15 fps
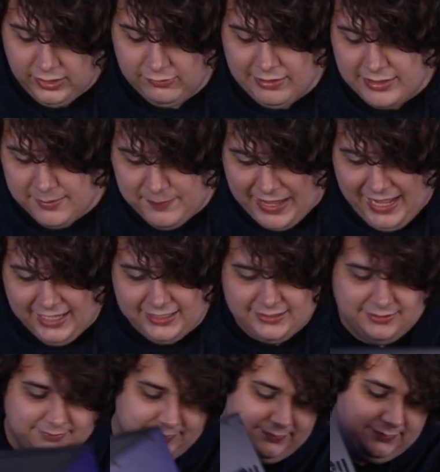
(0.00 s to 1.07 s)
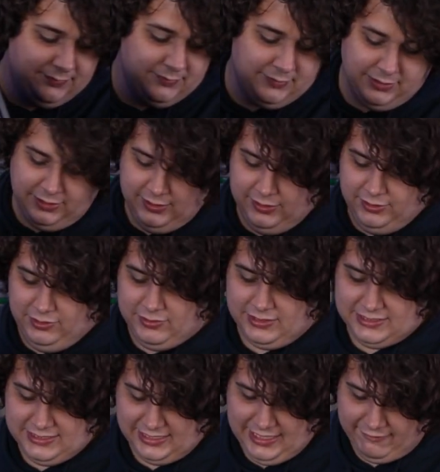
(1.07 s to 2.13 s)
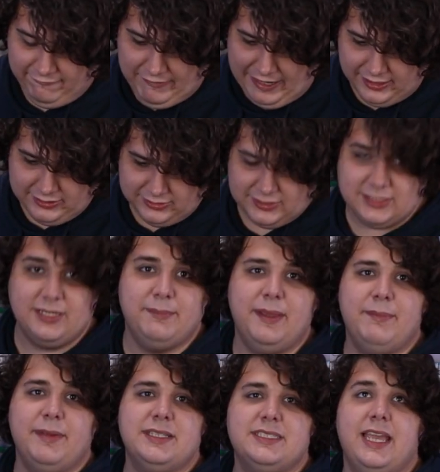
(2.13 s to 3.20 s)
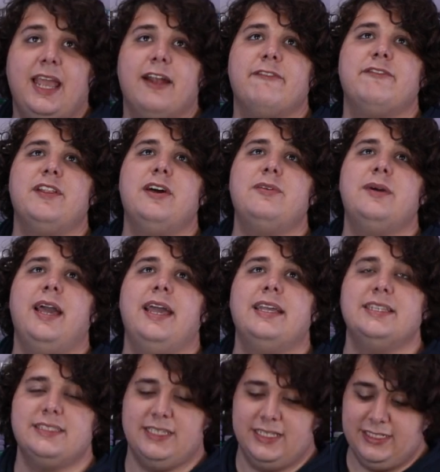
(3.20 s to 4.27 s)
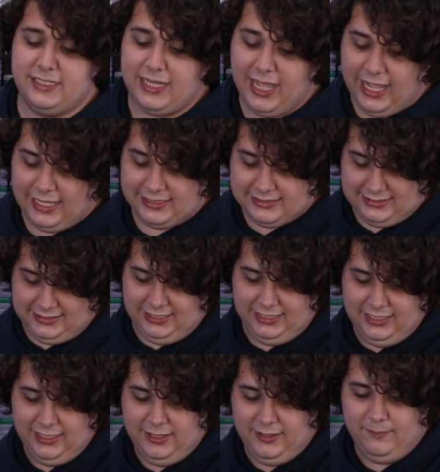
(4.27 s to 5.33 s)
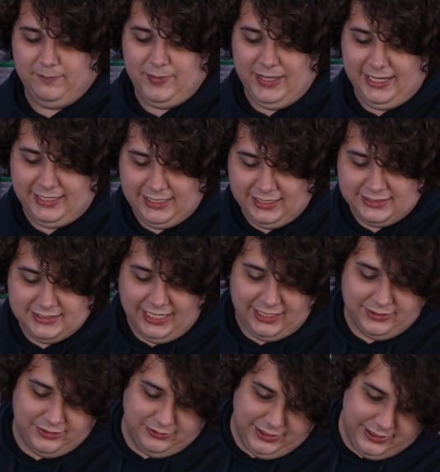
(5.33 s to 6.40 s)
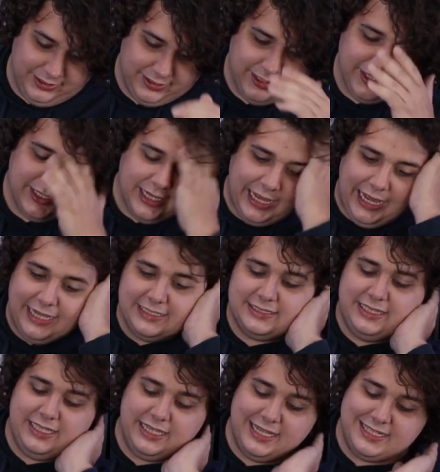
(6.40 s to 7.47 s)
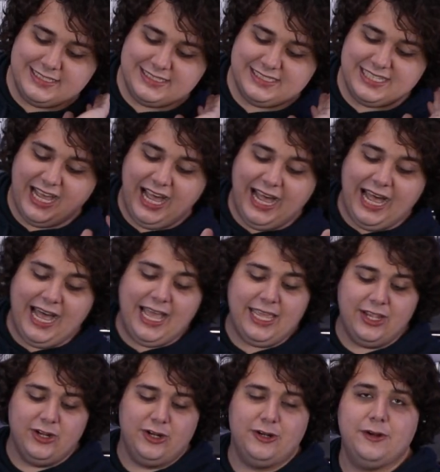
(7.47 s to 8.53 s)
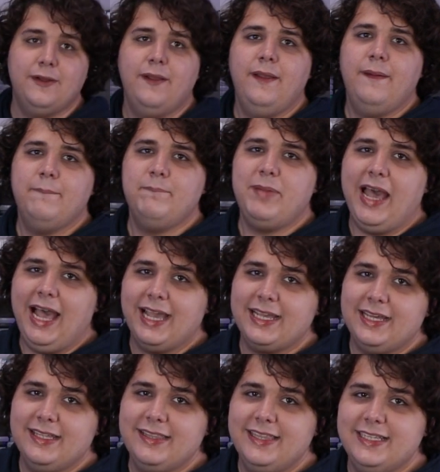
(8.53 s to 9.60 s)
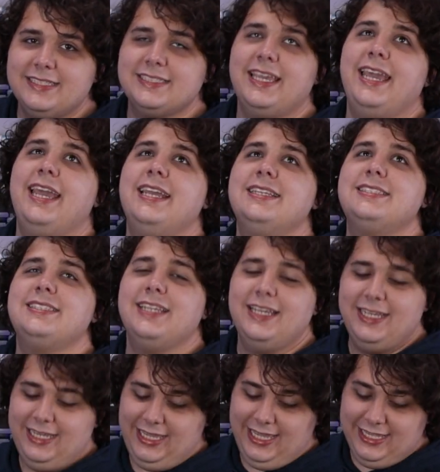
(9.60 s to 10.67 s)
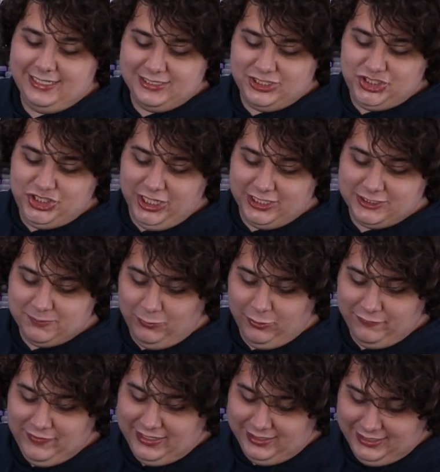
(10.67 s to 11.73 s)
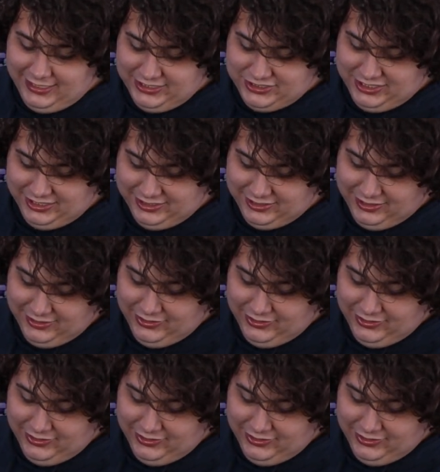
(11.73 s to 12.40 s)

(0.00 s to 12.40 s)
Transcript: Around the back, you can see that Fractal's commitment to airflow has not been diluted, as the entire back of this case is just more ventilation,